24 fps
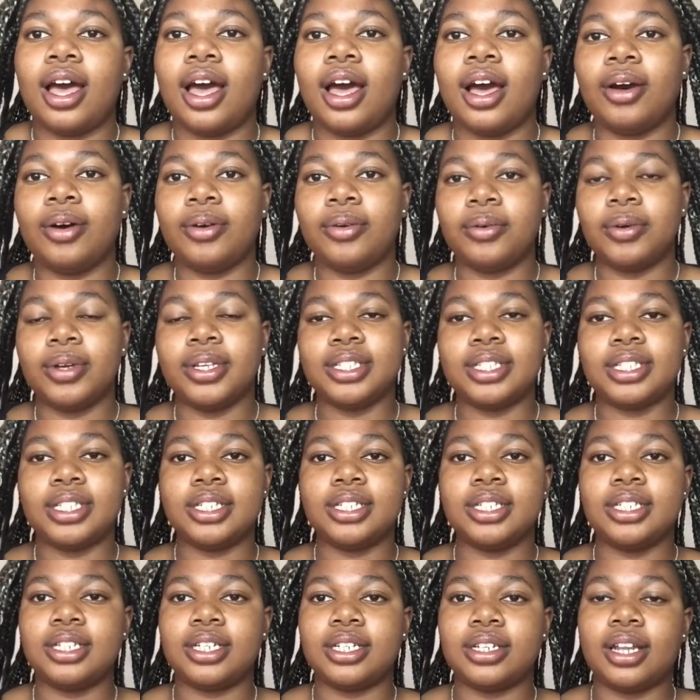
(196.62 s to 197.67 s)

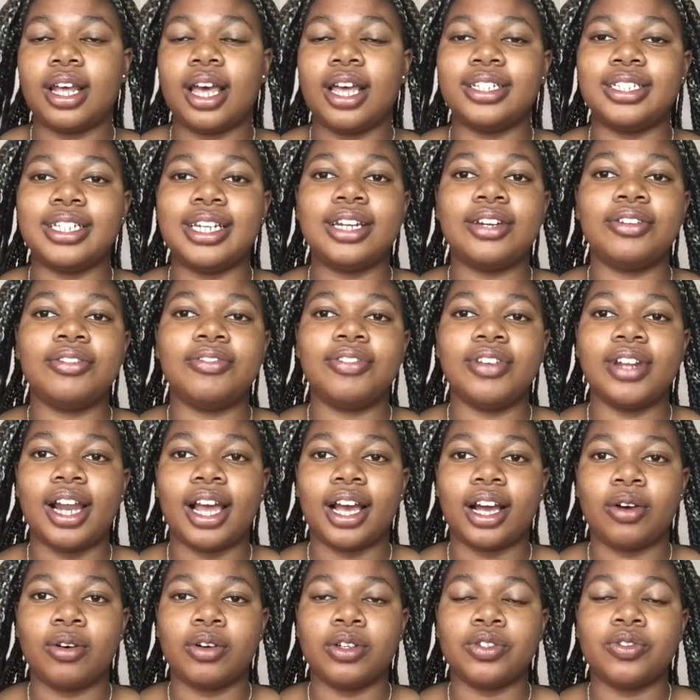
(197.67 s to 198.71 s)
I didn't feel
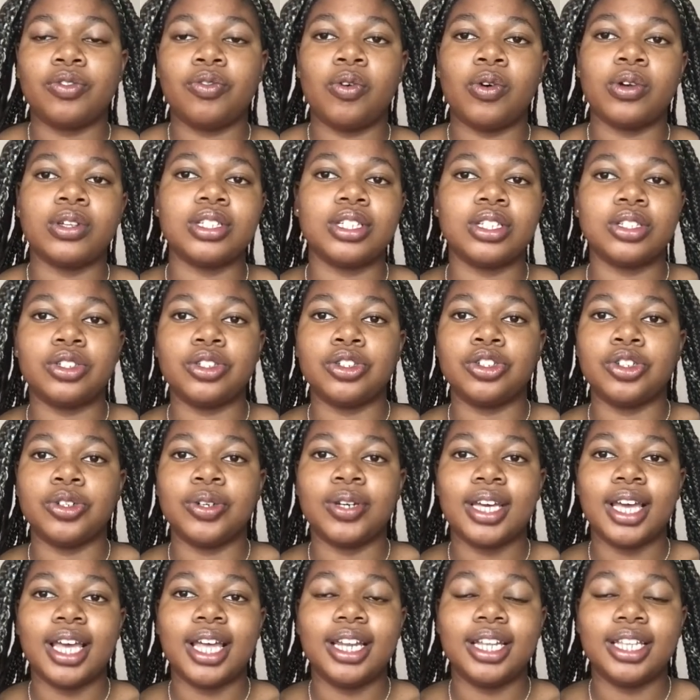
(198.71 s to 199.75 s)
like I was forced into
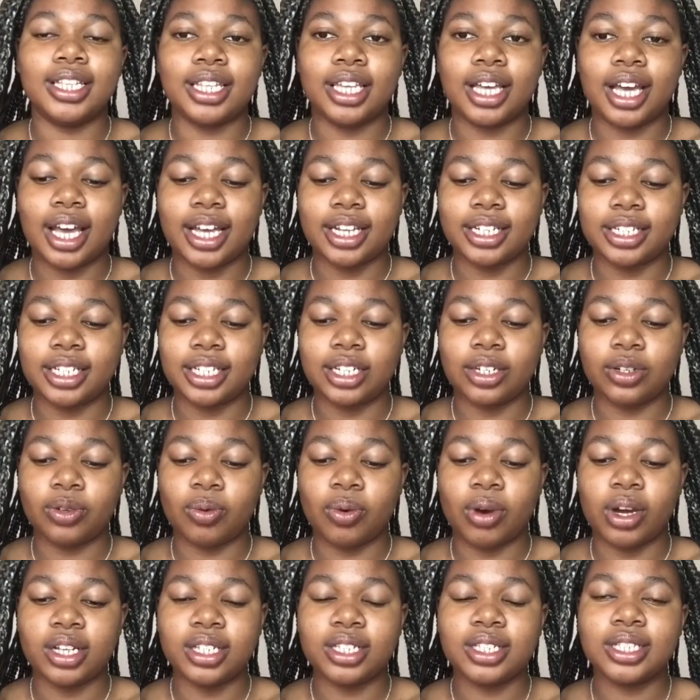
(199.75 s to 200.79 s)
doing anything I didn't
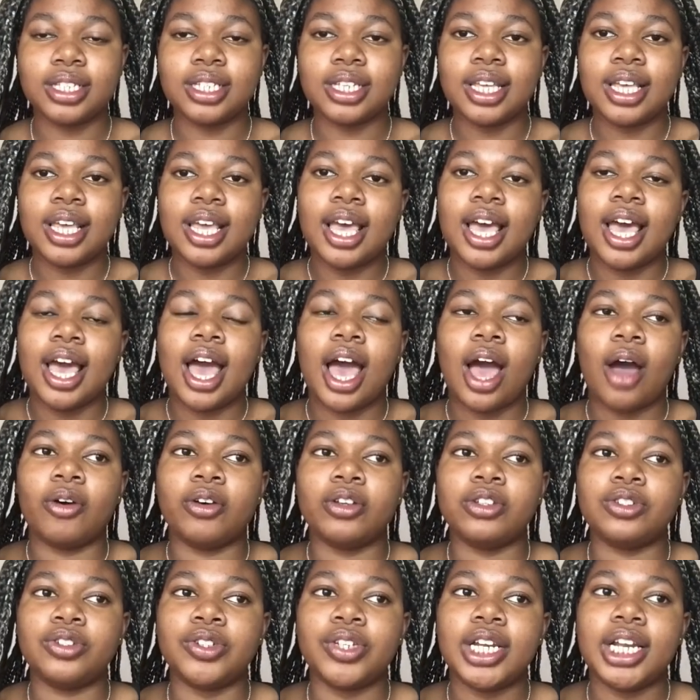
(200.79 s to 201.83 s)
want. I
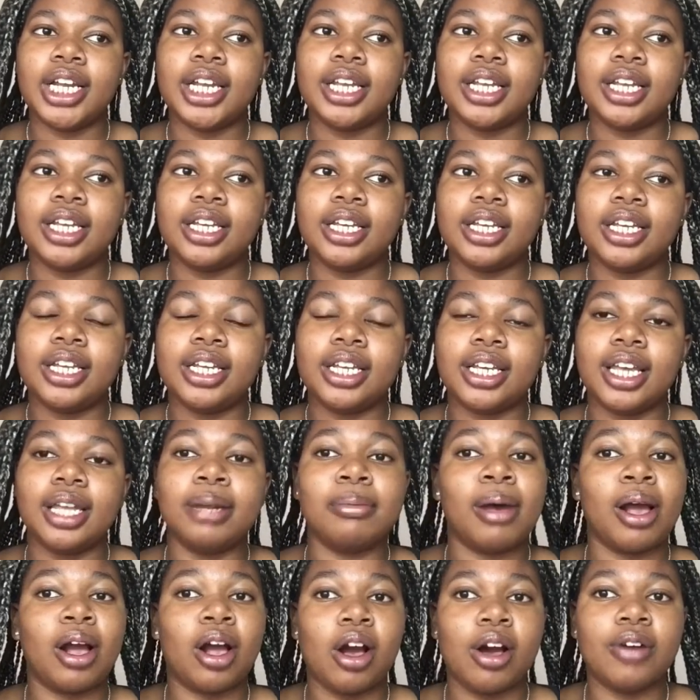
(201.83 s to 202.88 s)
was really in
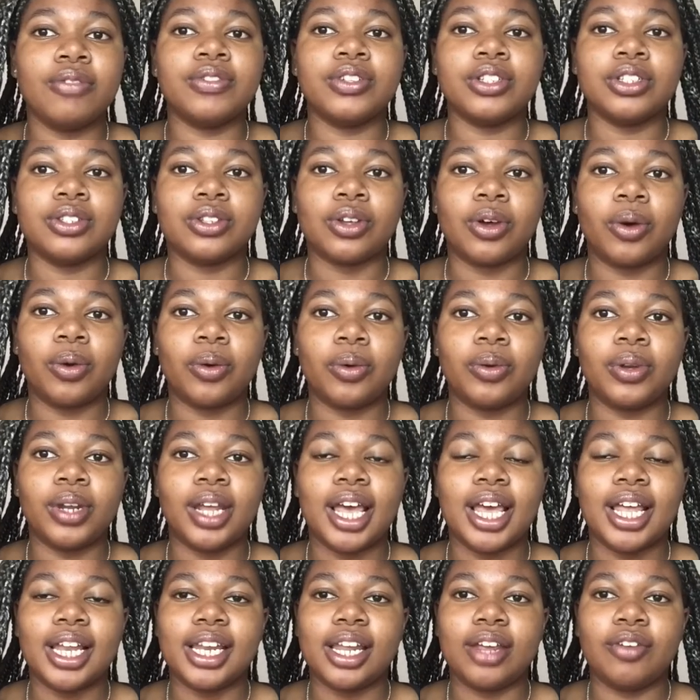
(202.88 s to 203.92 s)
my comfort zone
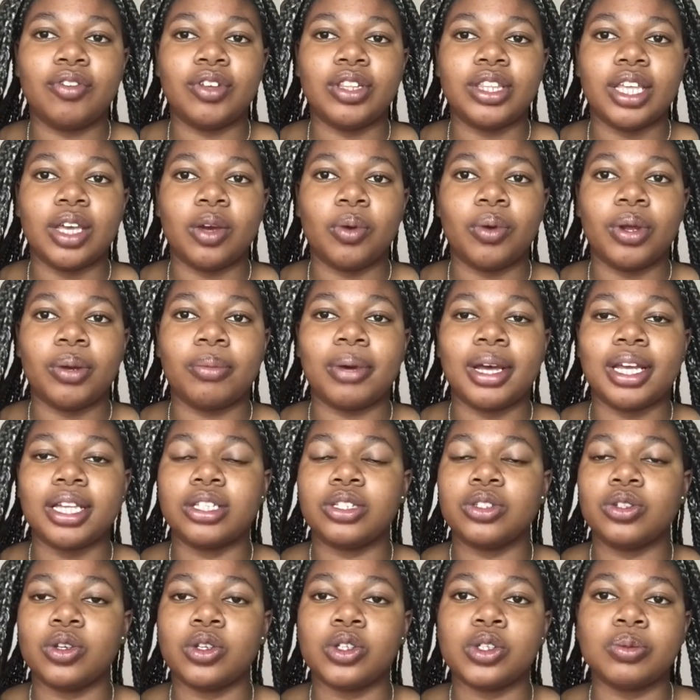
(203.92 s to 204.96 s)
and everything went by
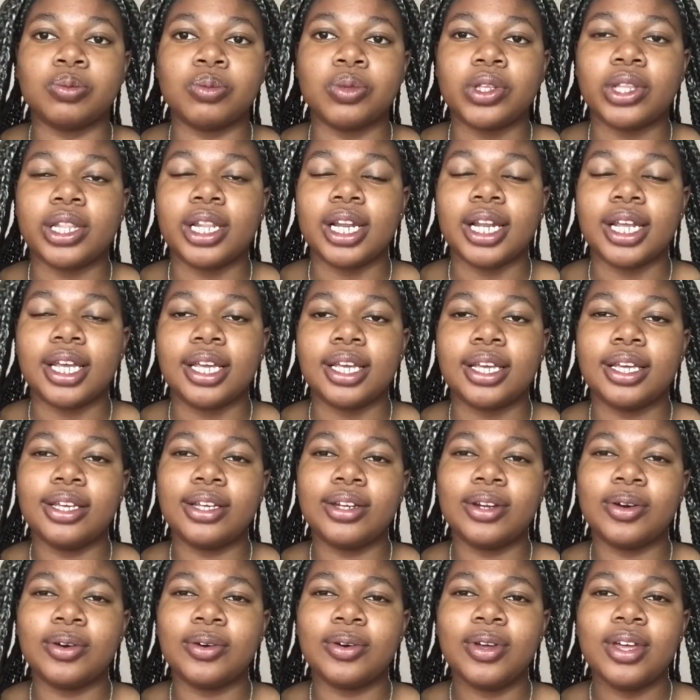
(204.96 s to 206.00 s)
so smoothly. You
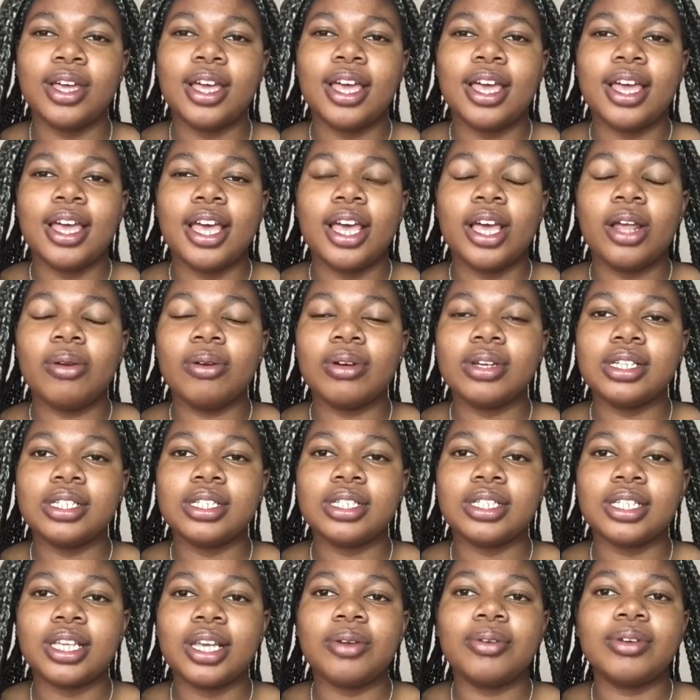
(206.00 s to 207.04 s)
know, it
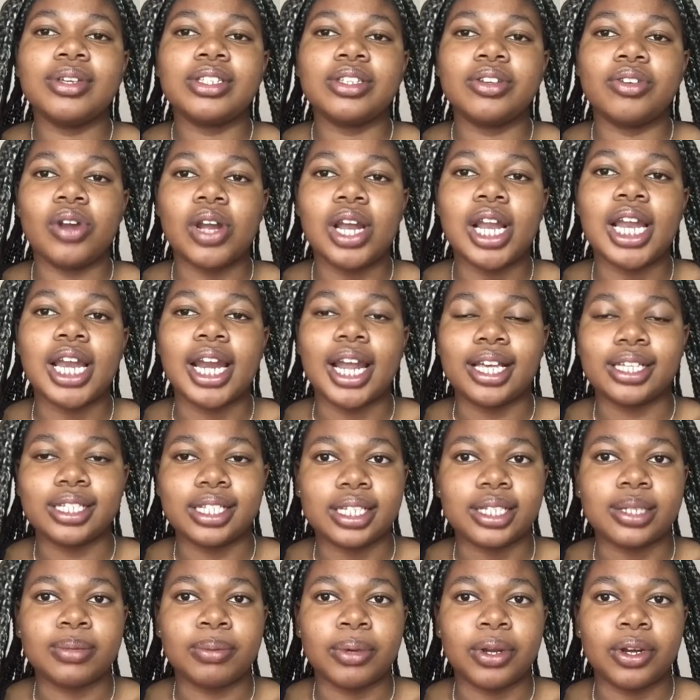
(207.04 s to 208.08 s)
was a really nice
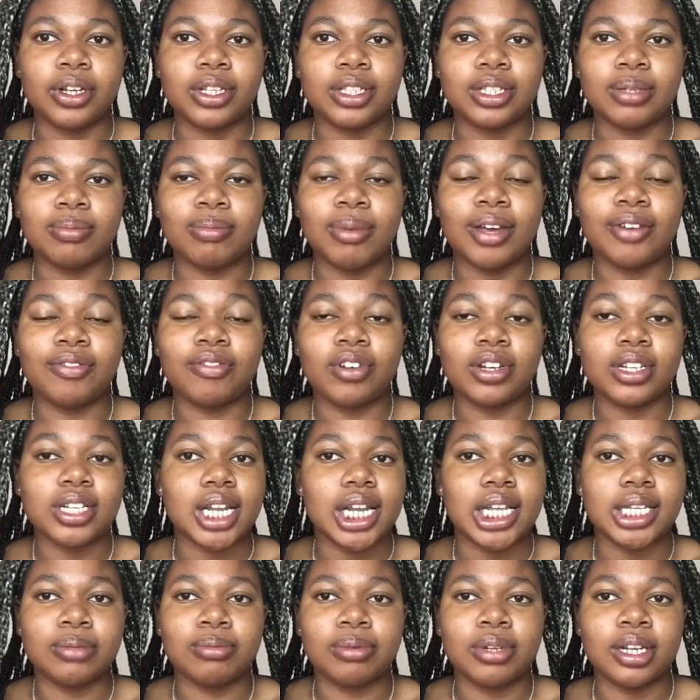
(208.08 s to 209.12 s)
experience. My first
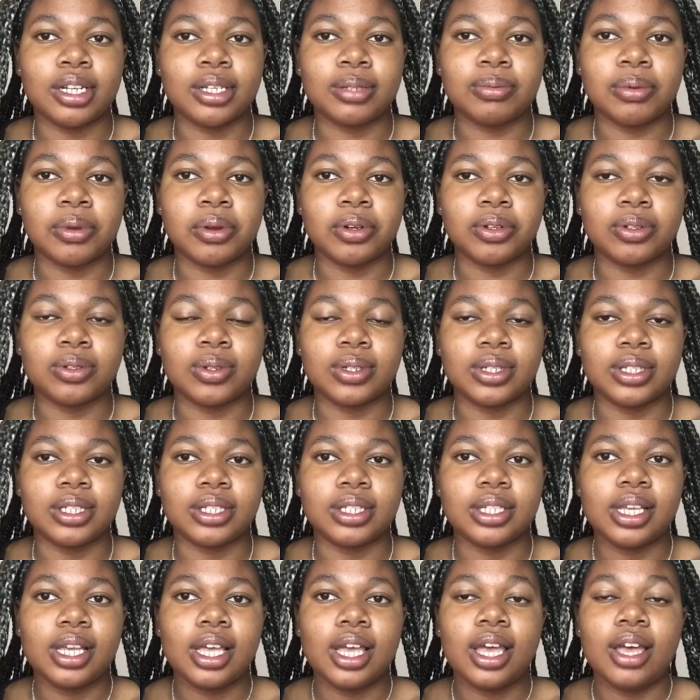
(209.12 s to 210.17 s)
lesbian experience
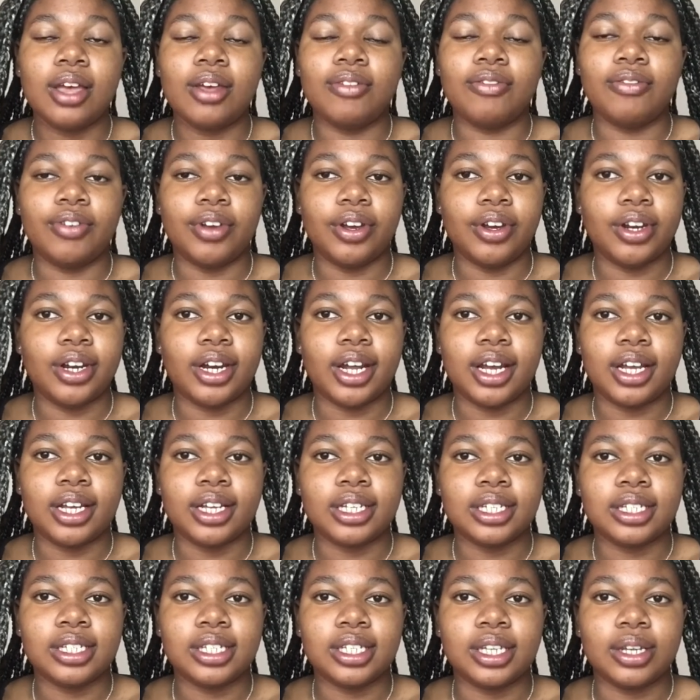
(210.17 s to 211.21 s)
was very nice.